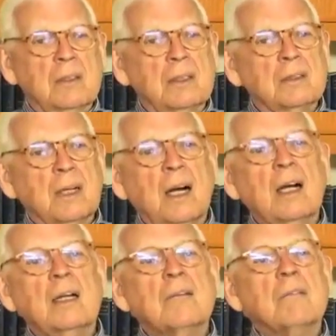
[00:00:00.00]
that is
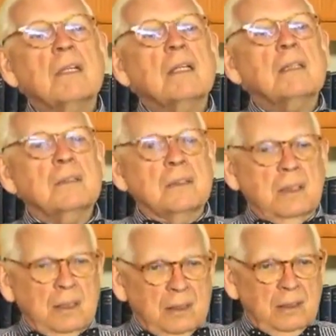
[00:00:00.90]
highly
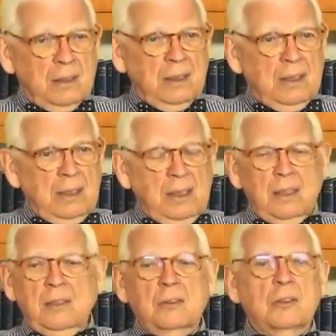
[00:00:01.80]
realistic
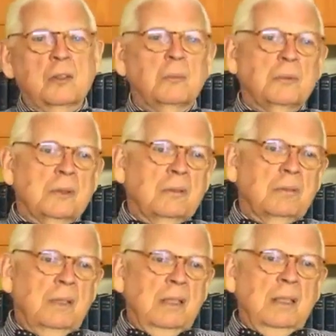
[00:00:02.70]
in terms
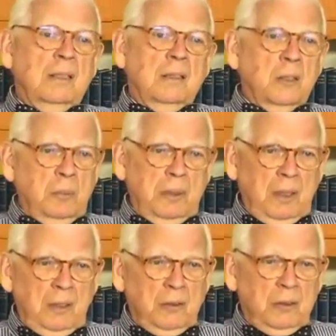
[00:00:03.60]
of human
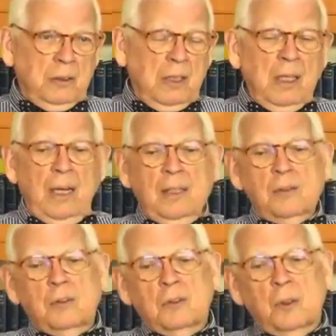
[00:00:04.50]
nature. And
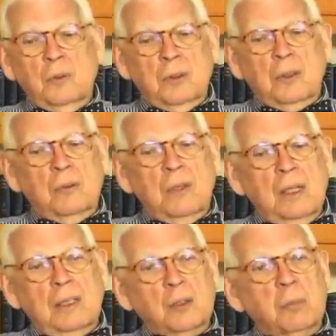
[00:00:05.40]
so the
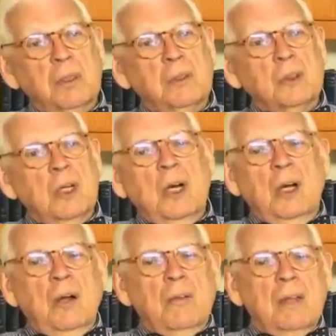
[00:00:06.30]
Quran explains
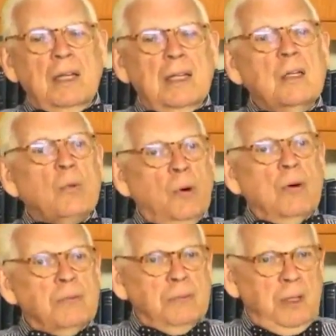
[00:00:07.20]
that in
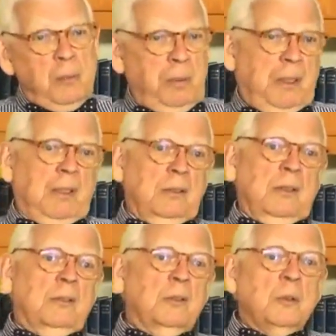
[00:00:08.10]
warfare, because it
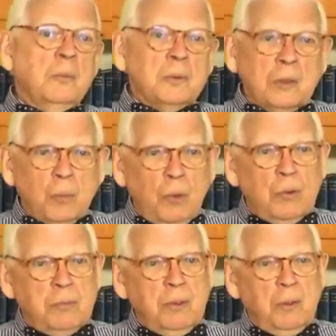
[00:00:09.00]
assumes that
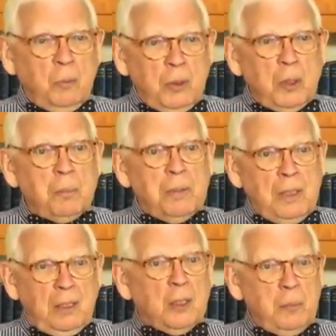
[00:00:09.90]
warfare will be
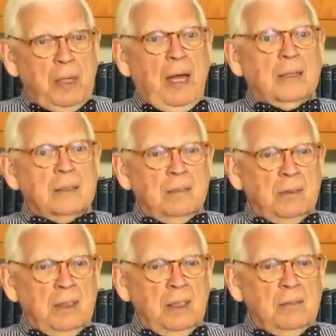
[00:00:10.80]
a human
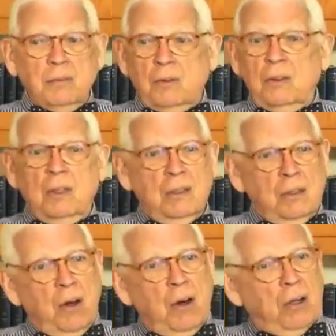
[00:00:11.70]
activity for a
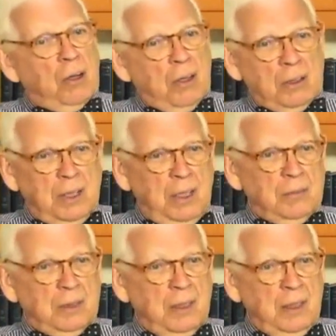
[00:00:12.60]
long, long time
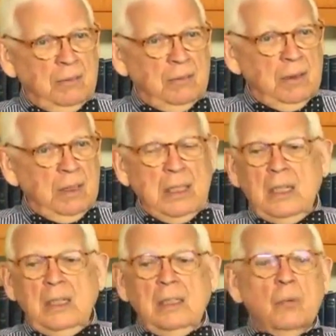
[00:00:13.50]
to come,
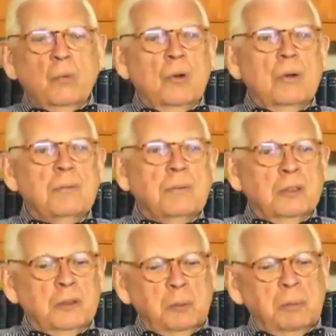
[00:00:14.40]
that warfare
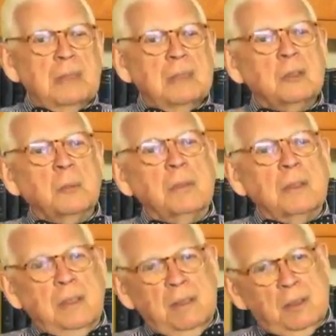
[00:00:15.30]
should be
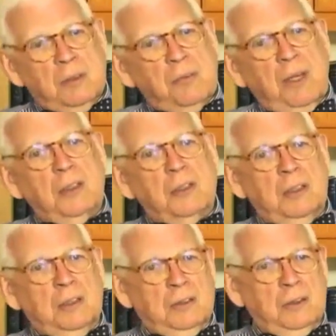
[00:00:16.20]
disciplined in this
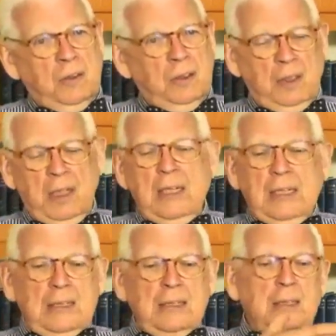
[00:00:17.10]
fashion and so on.
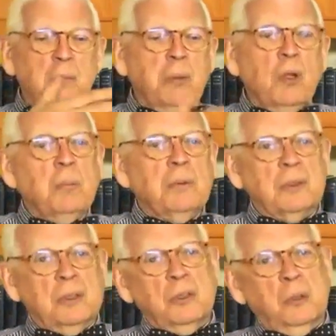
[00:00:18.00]

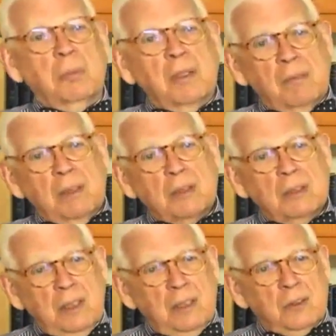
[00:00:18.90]
Diplomacy should be of this
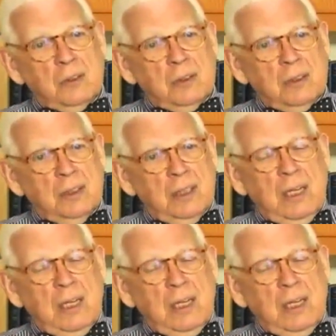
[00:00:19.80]
nature.